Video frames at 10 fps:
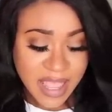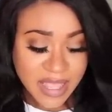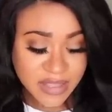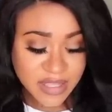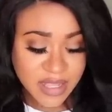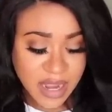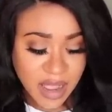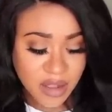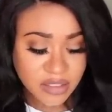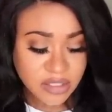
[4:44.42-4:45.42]
And then I
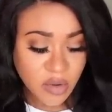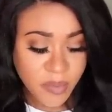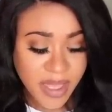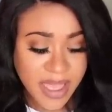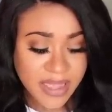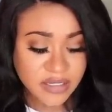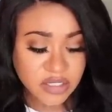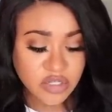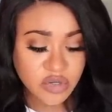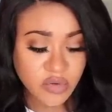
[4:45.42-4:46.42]
also
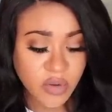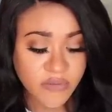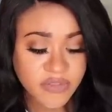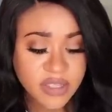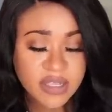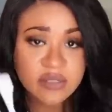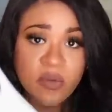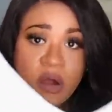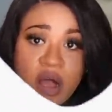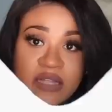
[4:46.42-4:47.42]
packed two of these
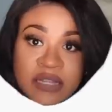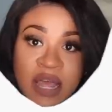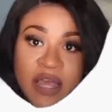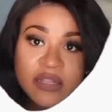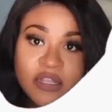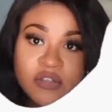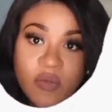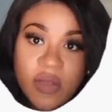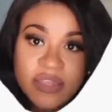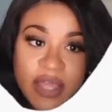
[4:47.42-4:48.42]
bras. These are
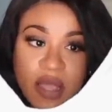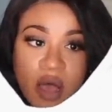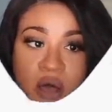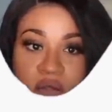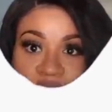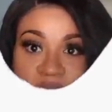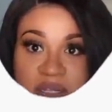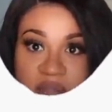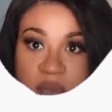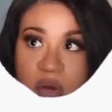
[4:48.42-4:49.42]
what they call
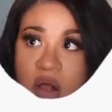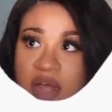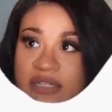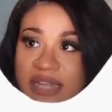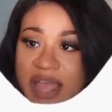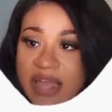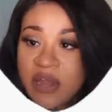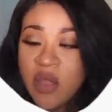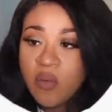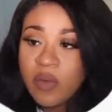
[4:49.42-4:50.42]
sleep bras. And
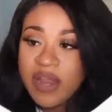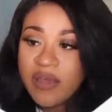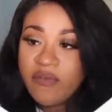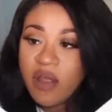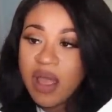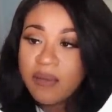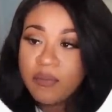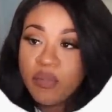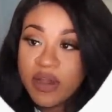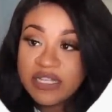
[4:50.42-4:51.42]
whenever
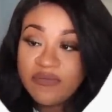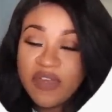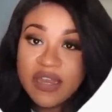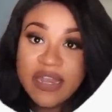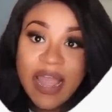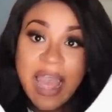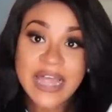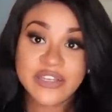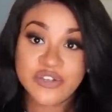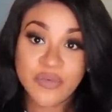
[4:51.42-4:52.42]
I'm breastfeeding,
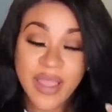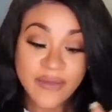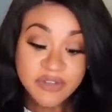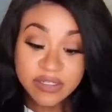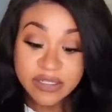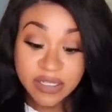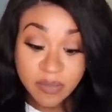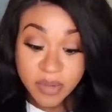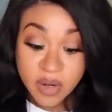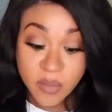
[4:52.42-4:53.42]
I do have to
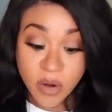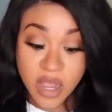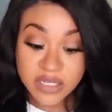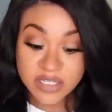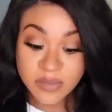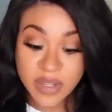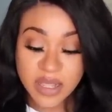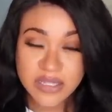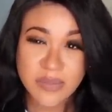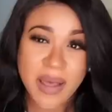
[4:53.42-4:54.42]
sleep in a bra just
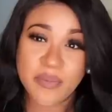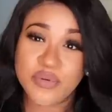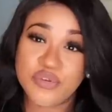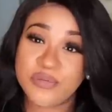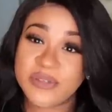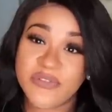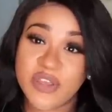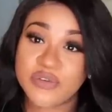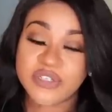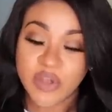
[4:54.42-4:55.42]
because my boobs
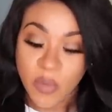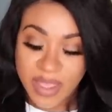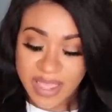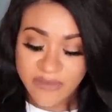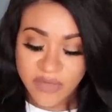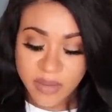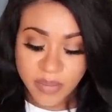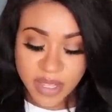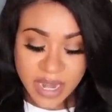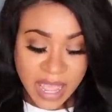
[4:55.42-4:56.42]
feel so heavy.
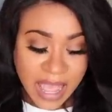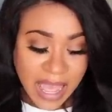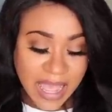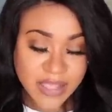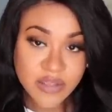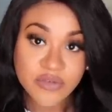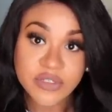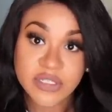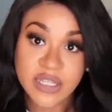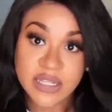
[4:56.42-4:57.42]
But I
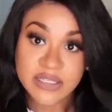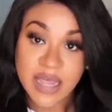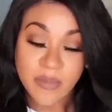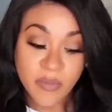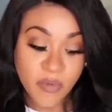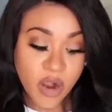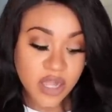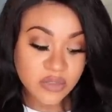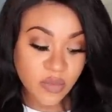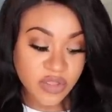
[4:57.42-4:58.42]
use these type of
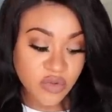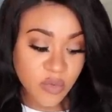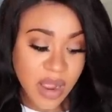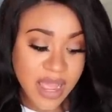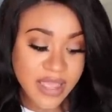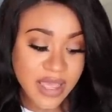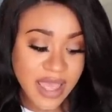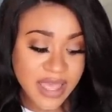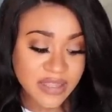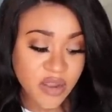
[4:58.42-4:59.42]
bras with Uriah
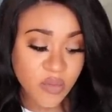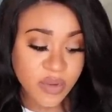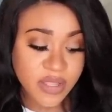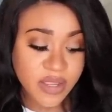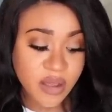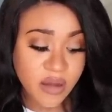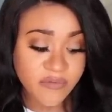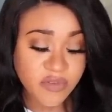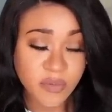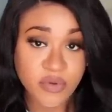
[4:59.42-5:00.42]
and they're really
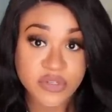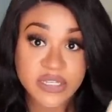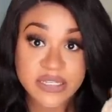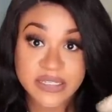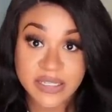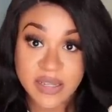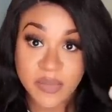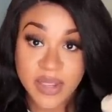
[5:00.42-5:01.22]
comfortable to sleep